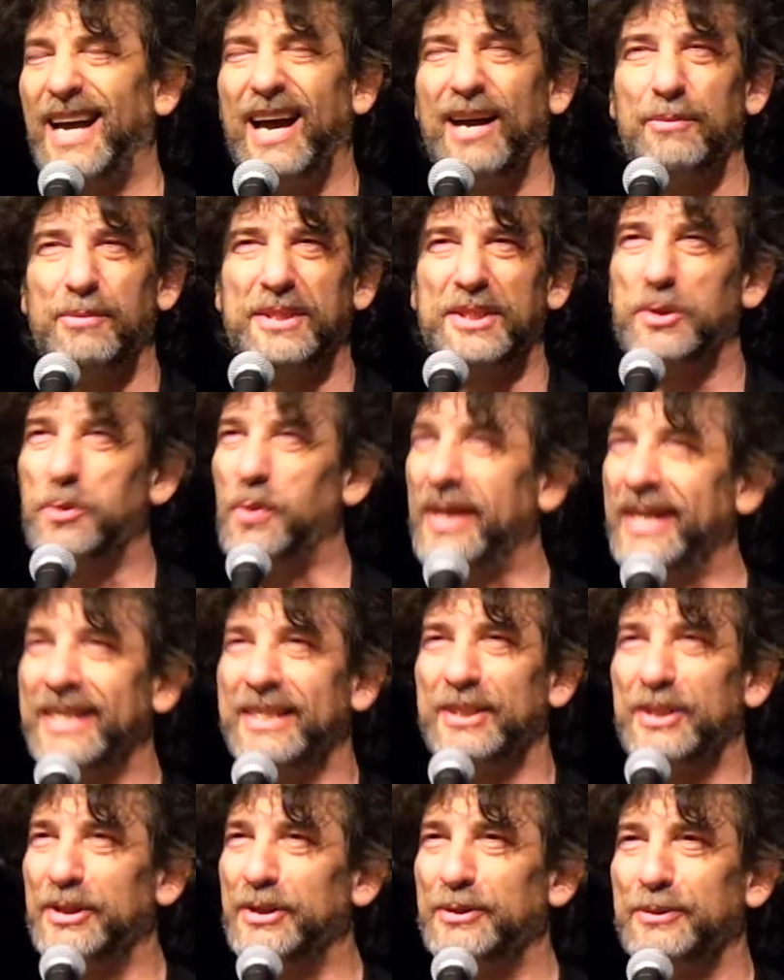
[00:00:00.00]
I was
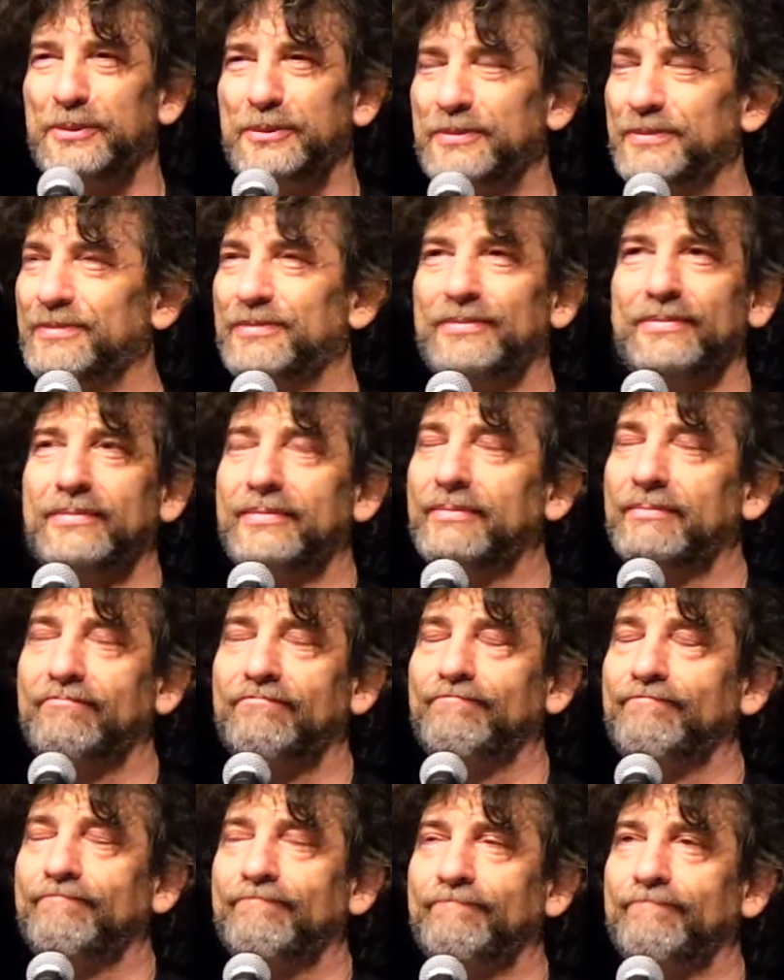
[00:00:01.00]
22.
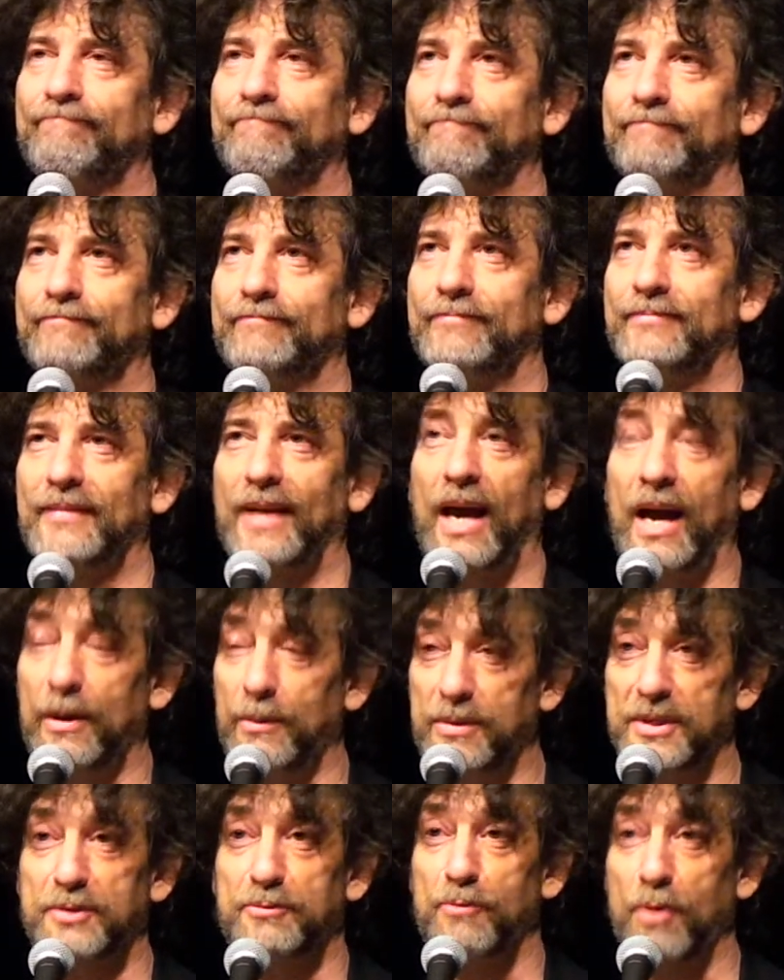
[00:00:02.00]
I
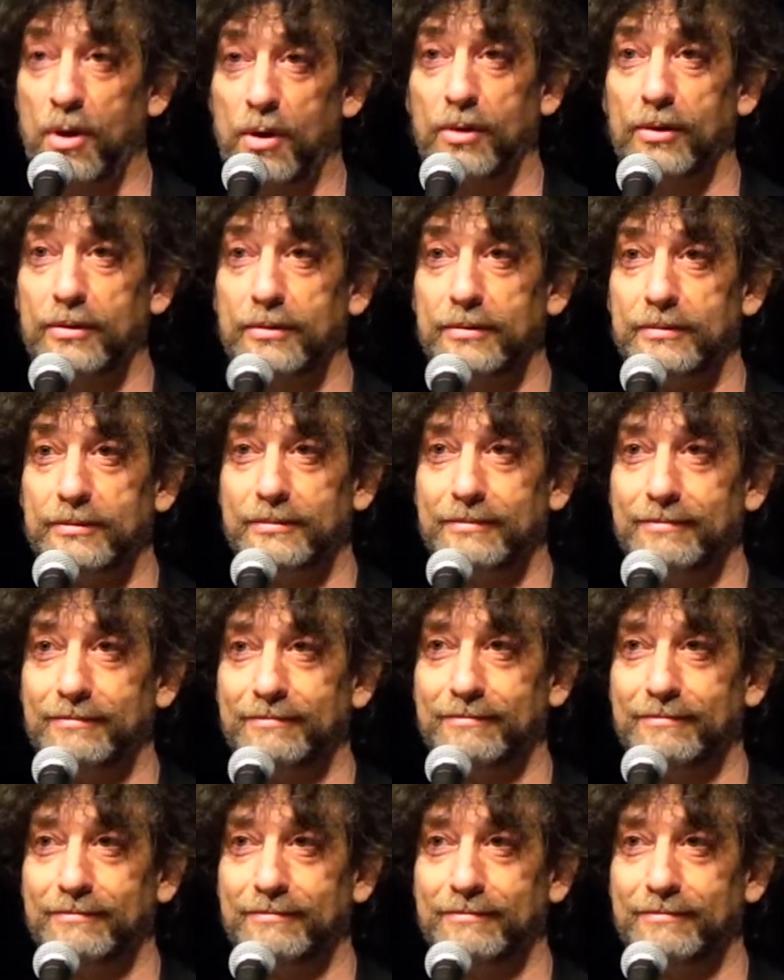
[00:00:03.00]
was wrong.